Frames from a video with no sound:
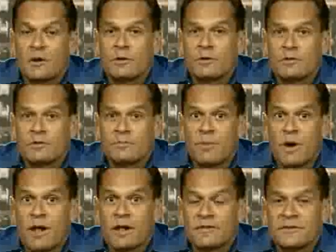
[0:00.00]

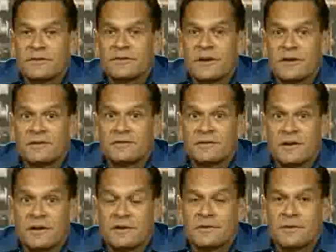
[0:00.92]
include policies on
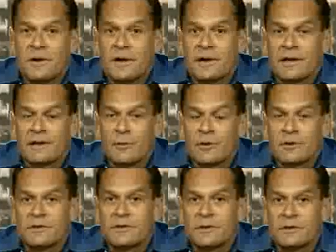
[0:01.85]
insider trading.
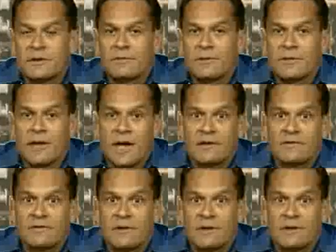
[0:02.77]
When you're dealing with a
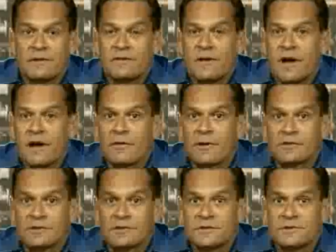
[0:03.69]
hedge fund that's not
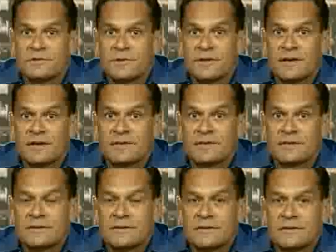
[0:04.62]
registered with the
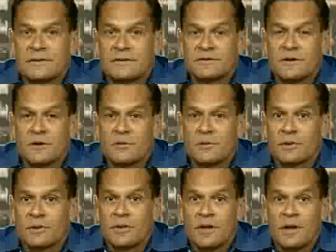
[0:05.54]
SEC, there's
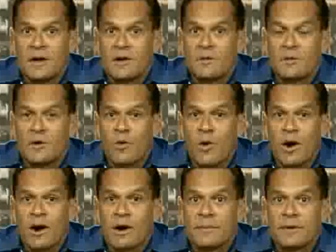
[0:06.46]
no real
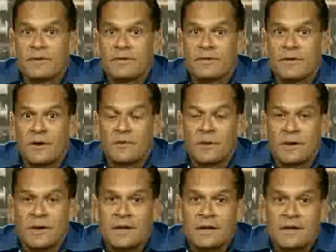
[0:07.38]
requirement.
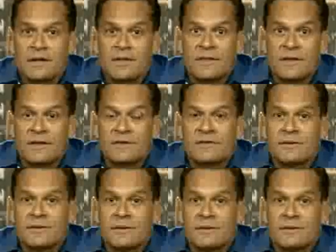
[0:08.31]
So
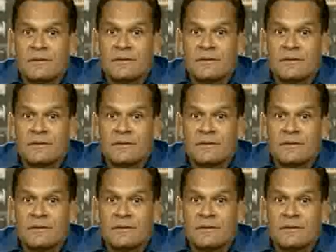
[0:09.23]
the